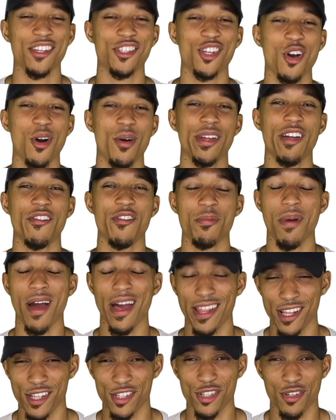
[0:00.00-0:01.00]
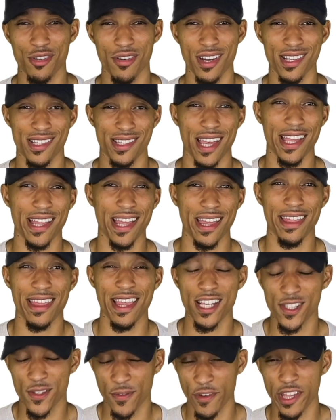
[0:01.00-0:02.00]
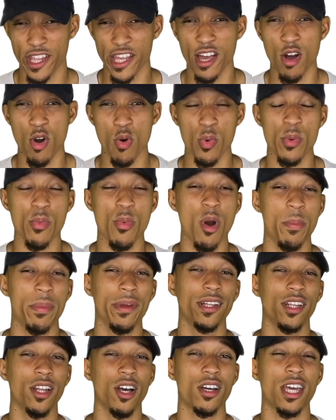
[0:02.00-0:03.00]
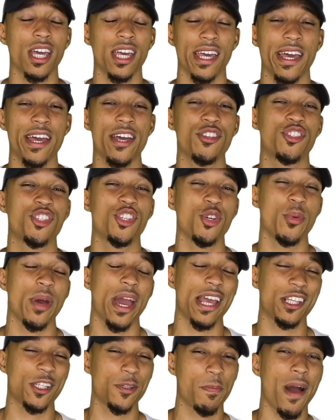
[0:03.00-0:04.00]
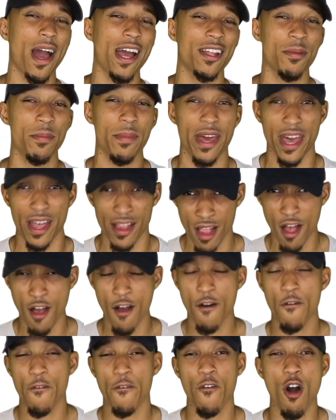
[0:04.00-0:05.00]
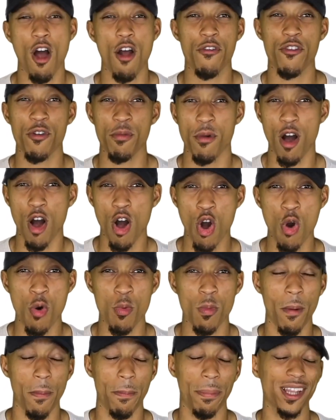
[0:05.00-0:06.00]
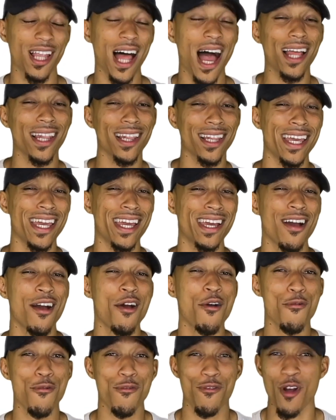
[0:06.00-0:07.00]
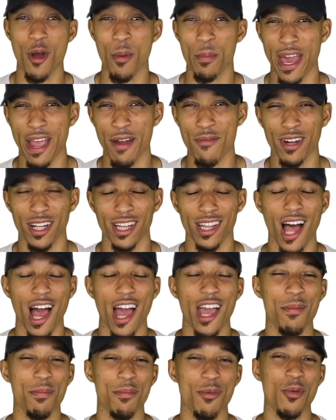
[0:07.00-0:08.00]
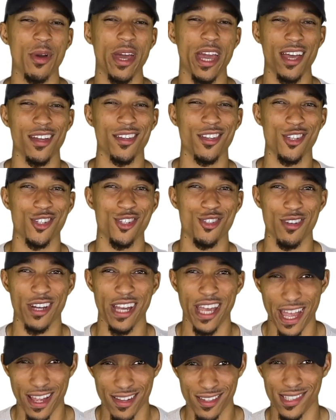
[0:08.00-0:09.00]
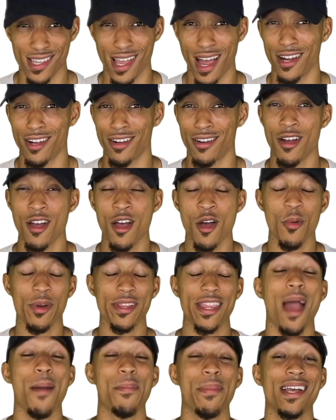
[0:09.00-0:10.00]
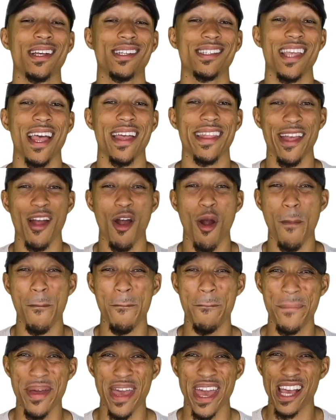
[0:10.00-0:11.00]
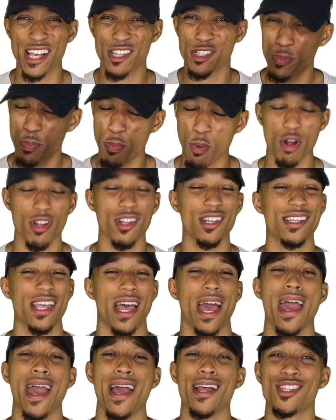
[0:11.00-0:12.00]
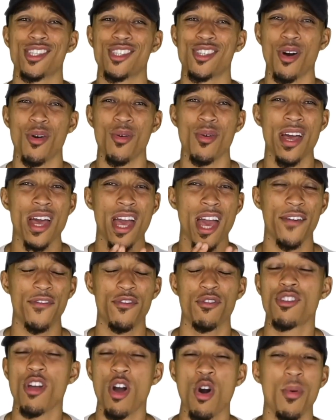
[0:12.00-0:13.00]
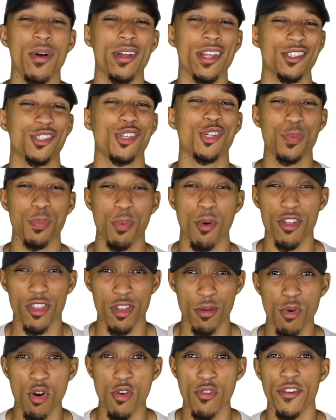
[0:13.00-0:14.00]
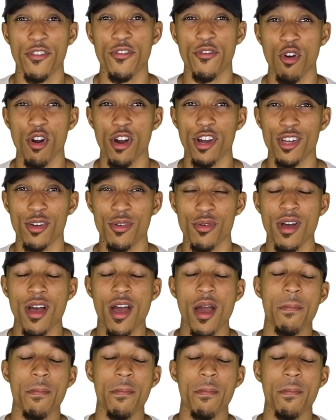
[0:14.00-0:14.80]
how's it going everybody? It's Chris and in this video we will be looking into a Spider-Man Far From Home plot leak from a reliable industry insider. With that being said, there are big spoilers ahead, so if you don't want us to spoil the movie for you,